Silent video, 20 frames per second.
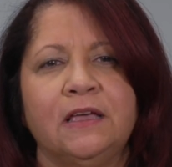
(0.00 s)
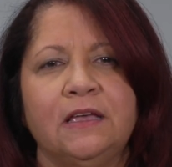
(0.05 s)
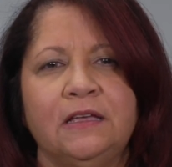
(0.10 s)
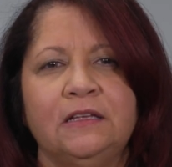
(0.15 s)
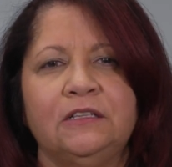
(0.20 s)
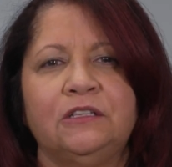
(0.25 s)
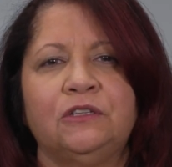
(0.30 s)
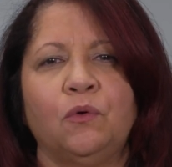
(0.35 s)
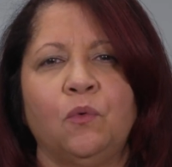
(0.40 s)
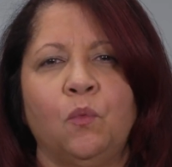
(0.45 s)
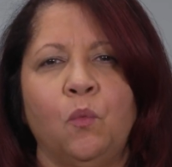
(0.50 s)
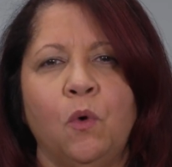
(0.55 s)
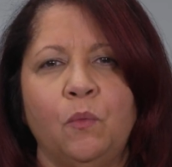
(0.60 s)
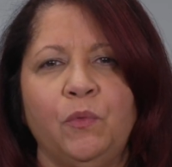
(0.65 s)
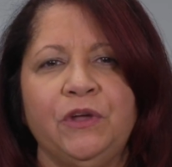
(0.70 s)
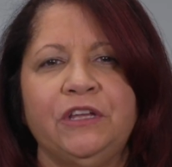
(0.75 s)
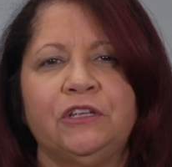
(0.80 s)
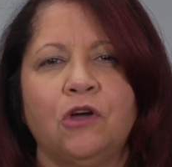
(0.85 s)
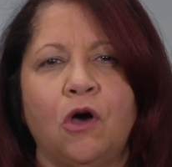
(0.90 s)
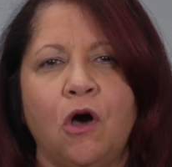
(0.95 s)
is when
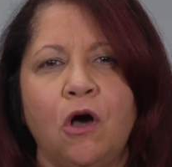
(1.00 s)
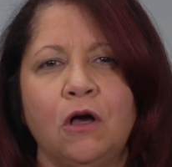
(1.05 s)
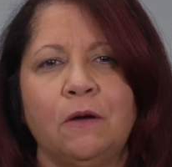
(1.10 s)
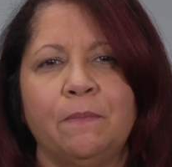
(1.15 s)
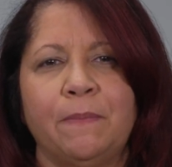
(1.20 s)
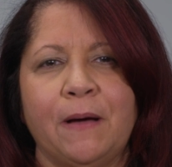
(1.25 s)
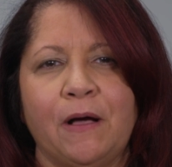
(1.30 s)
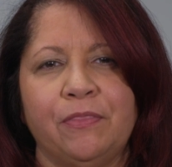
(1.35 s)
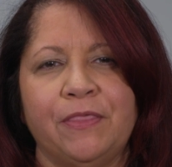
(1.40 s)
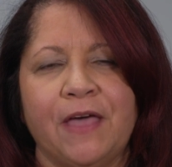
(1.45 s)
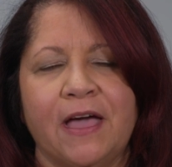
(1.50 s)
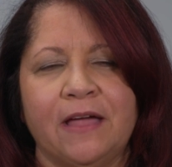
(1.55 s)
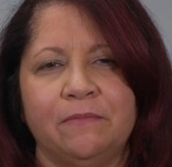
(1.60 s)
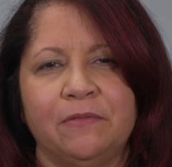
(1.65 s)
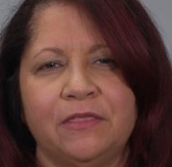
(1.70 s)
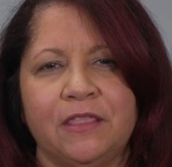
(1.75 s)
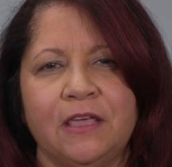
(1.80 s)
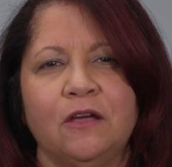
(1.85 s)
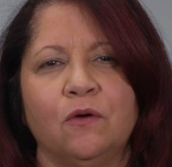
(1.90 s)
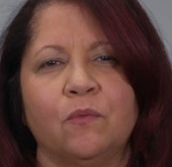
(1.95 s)
we talk about that
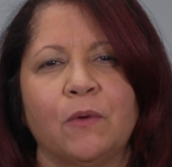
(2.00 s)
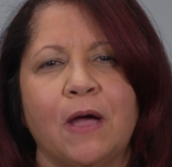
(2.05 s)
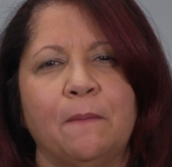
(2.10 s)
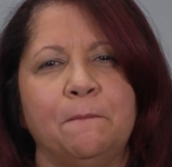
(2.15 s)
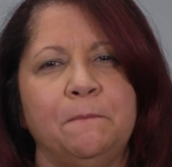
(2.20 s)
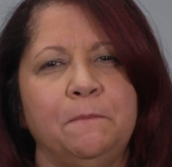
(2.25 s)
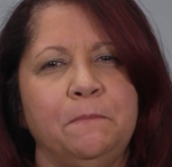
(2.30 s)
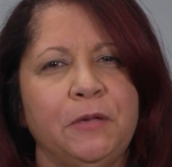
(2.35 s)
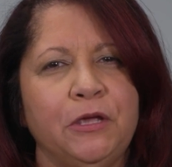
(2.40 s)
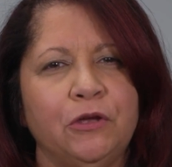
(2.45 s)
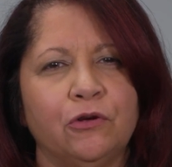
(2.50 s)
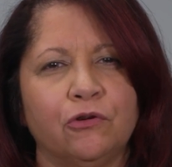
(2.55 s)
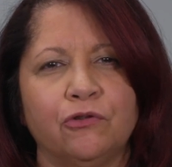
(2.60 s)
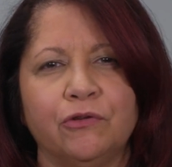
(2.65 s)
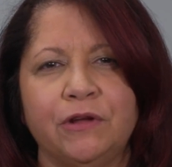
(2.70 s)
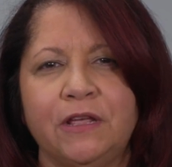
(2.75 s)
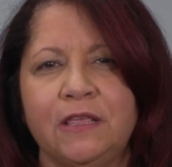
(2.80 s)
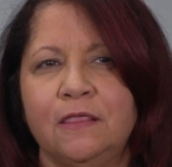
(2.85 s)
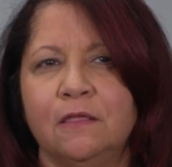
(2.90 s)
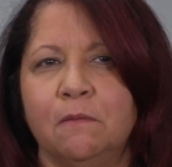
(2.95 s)
thing around
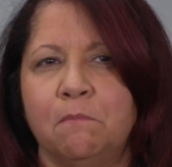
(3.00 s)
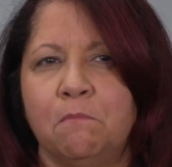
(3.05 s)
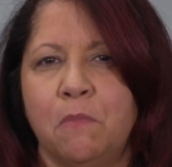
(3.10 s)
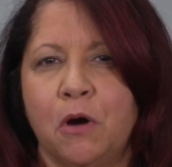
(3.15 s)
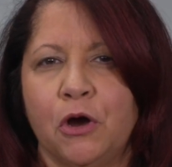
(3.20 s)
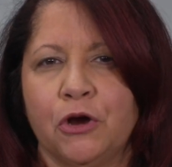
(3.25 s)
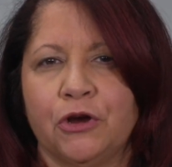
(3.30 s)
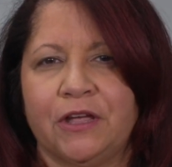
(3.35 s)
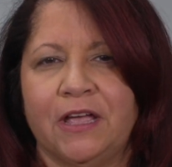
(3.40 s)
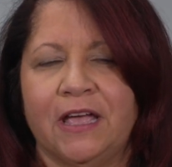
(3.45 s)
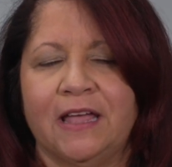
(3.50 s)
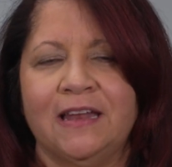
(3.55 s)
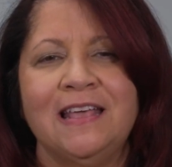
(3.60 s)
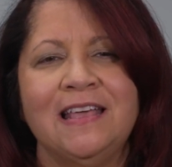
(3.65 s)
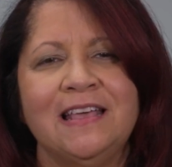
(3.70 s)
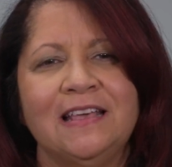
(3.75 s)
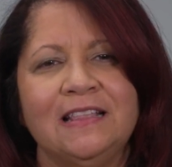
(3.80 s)
mirroring the market.